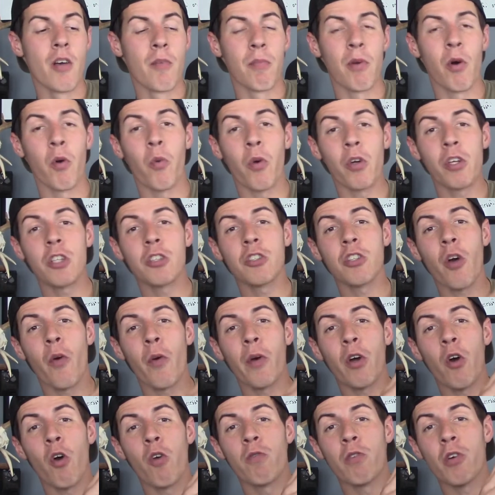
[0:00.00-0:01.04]
But we're just
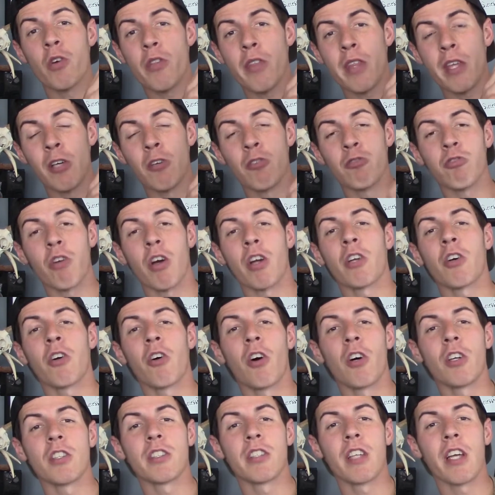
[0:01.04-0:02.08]
going over the grunt
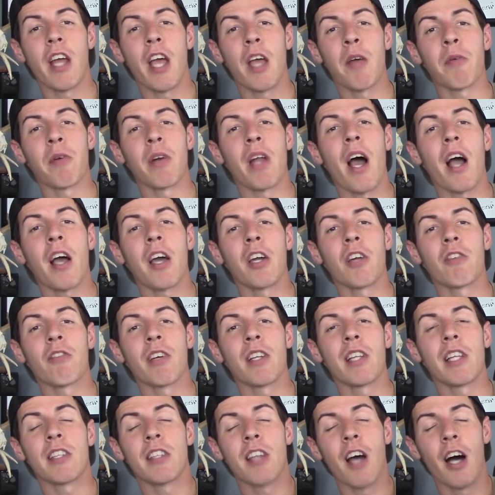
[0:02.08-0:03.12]
calls today. We're not going to
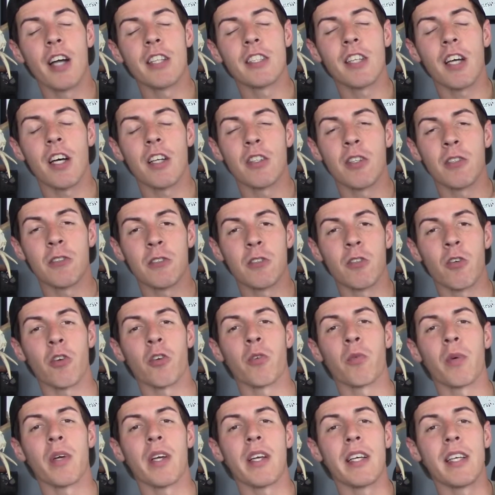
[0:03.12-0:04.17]
really touch on the
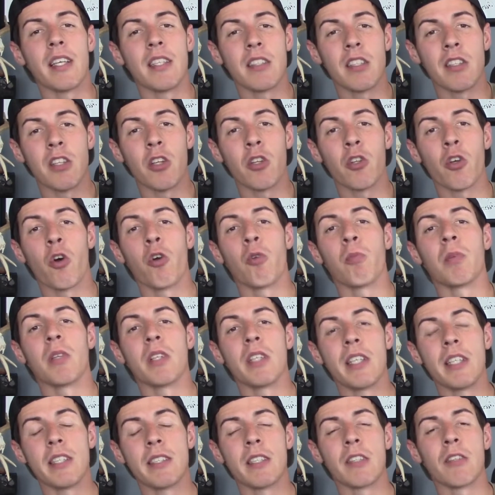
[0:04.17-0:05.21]
snort wheeze and the doe
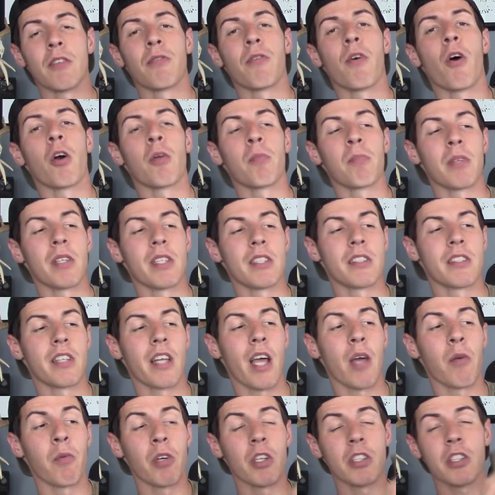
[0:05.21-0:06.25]
bleats and the fawn bleats
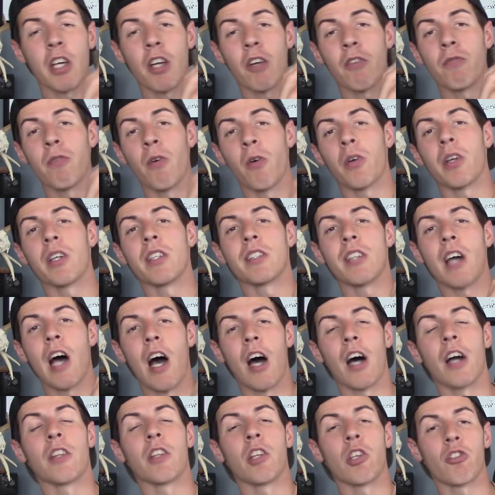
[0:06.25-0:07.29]
today. We're just going to focus
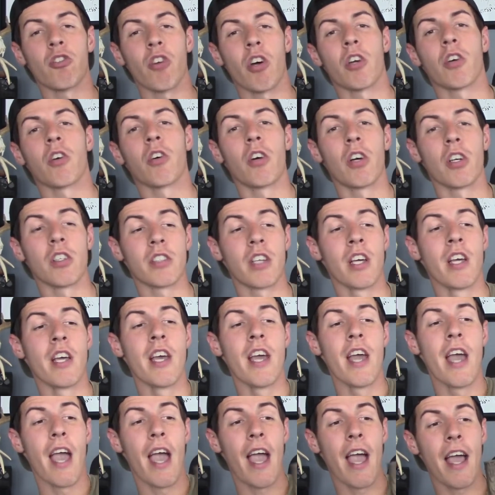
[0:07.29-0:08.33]
on the grunt calls.
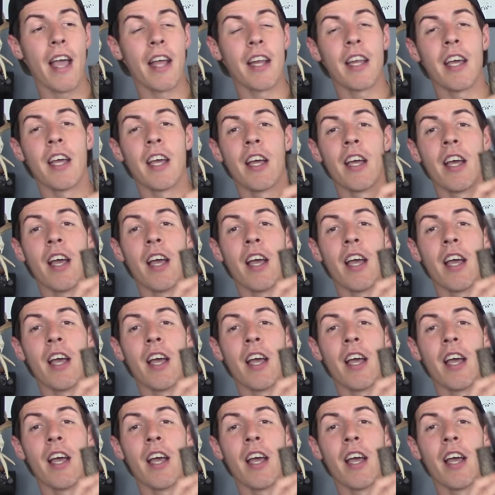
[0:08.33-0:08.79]
And